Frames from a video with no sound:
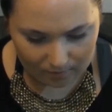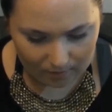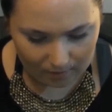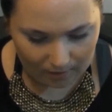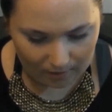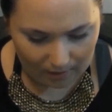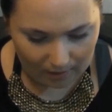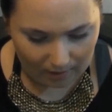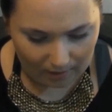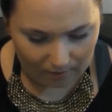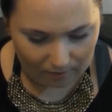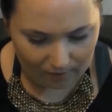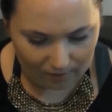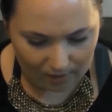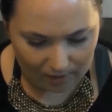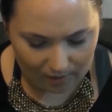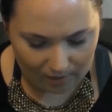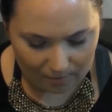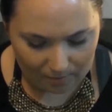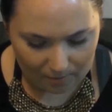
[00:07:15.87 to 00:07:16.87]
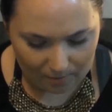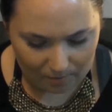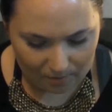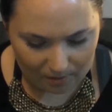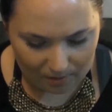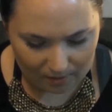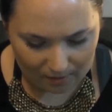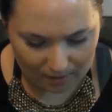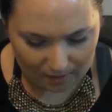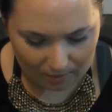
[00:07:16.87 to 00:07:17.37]
that I have. I can't
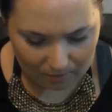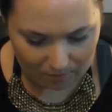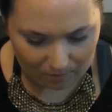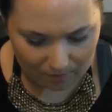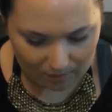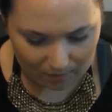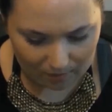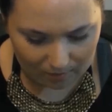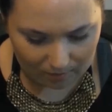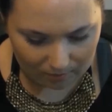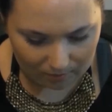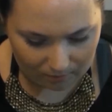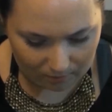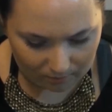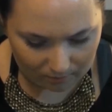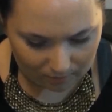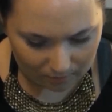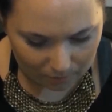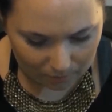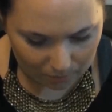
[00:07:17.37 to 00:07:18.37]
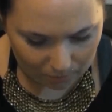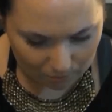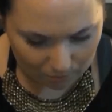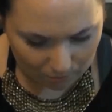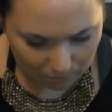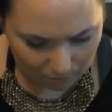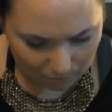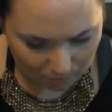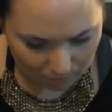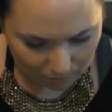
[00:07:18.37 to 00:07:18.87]
remember the name of it.
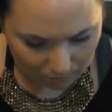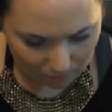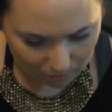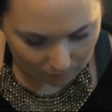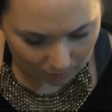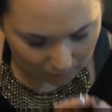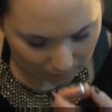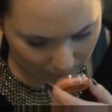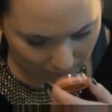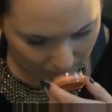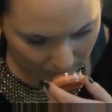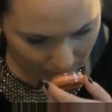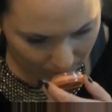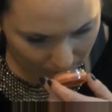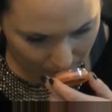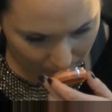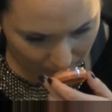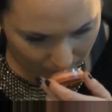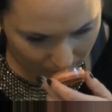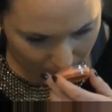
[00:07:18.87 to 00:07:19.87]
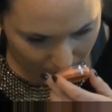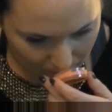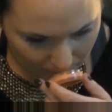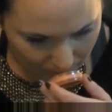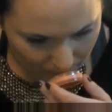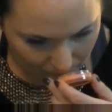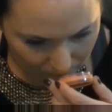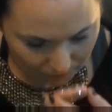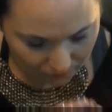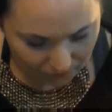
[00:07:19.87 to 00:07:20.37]
Ooh.
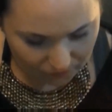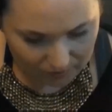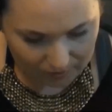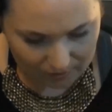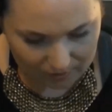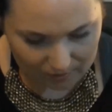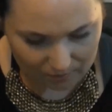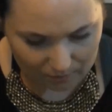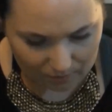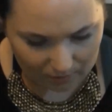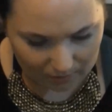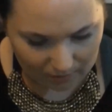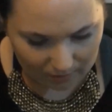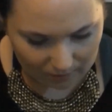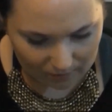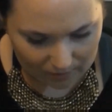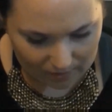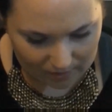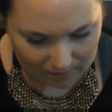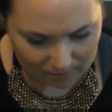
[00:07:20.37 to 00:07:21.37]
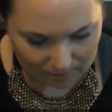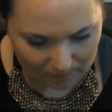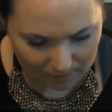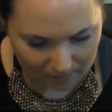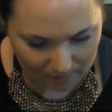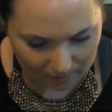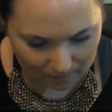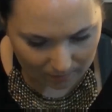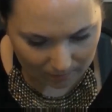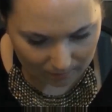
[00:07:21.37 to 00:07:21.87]
Doesn't really have a
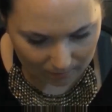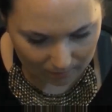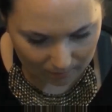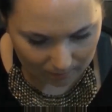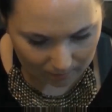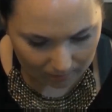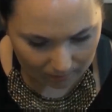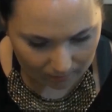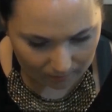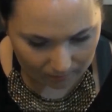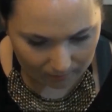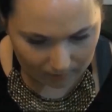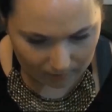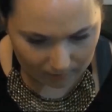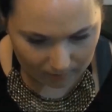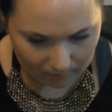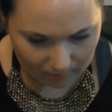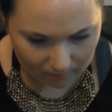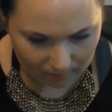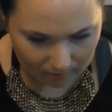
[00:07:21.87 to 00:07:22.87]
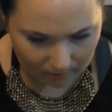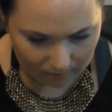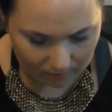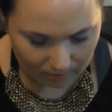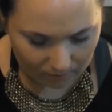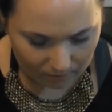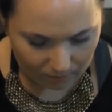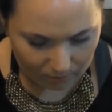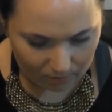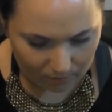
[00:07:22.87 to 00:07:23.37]
smell.
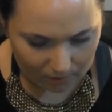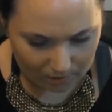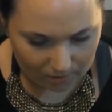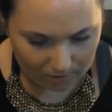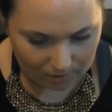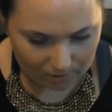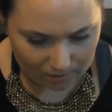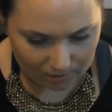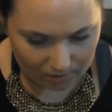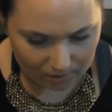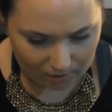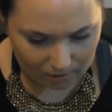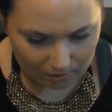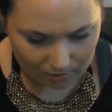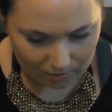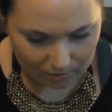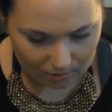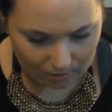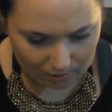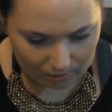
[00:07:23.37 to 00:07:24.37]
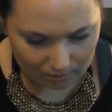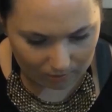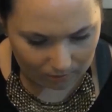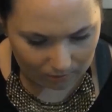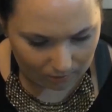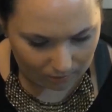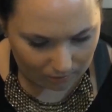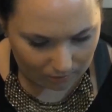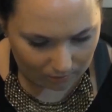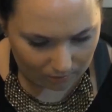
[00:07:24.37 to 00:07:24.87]
Ooh, this looks cute.
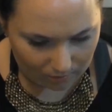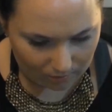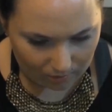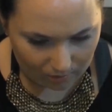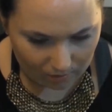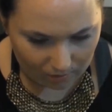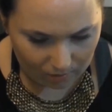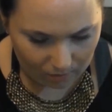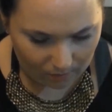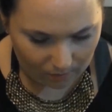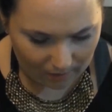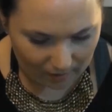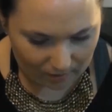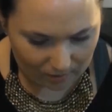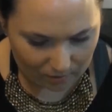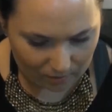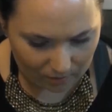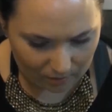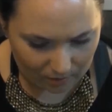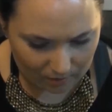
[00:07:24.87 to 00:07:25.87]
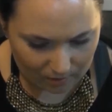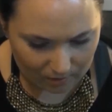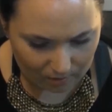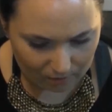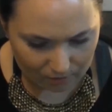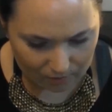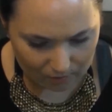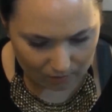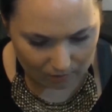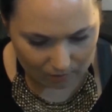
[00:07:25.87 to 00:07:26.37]
Oh, wow. It's really
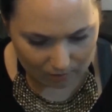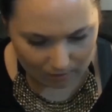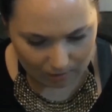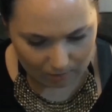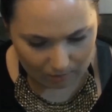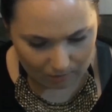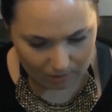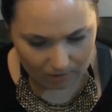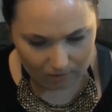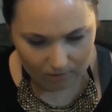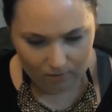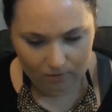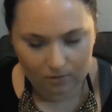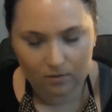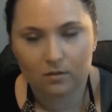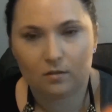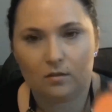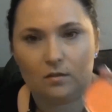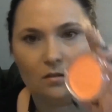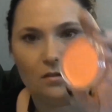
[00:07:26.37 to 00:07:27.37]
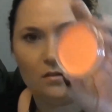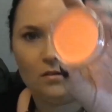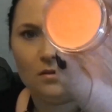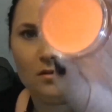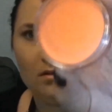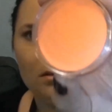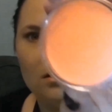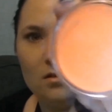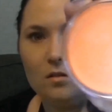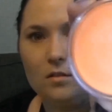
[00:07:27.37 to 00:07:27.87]
soft and creamy.
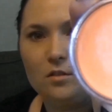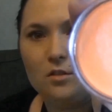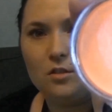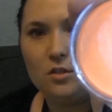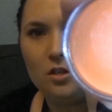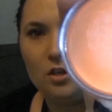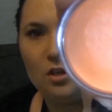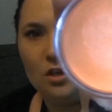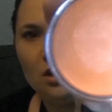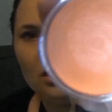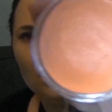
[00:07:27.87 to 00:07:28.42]
I'll